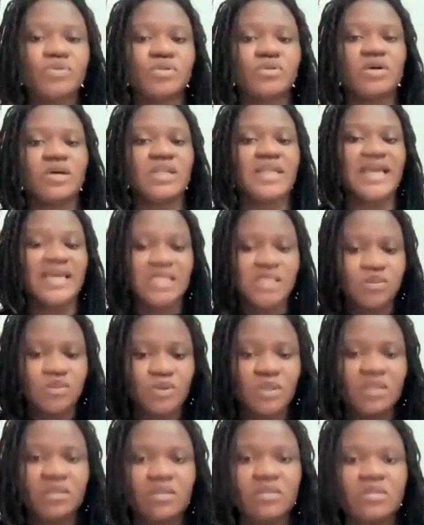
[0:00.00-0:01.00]
to connect
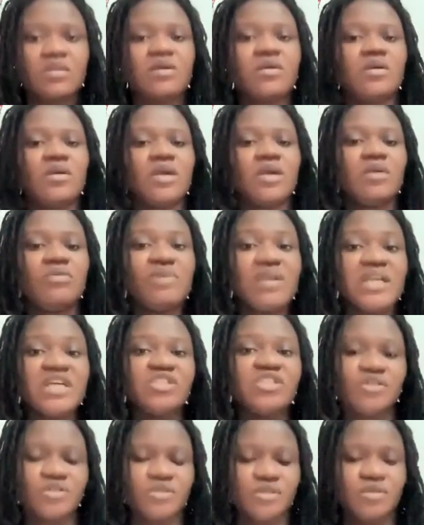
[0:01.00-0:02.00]
with in
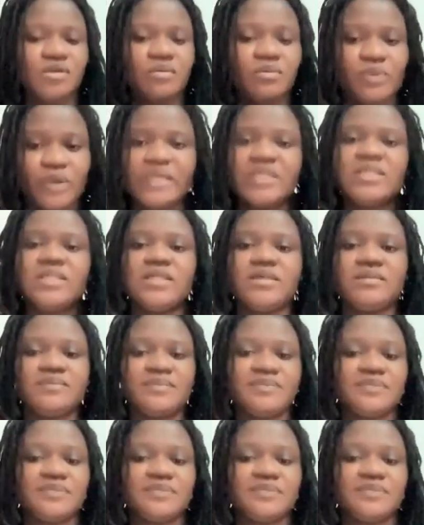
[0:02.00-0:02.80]
relation to your brand.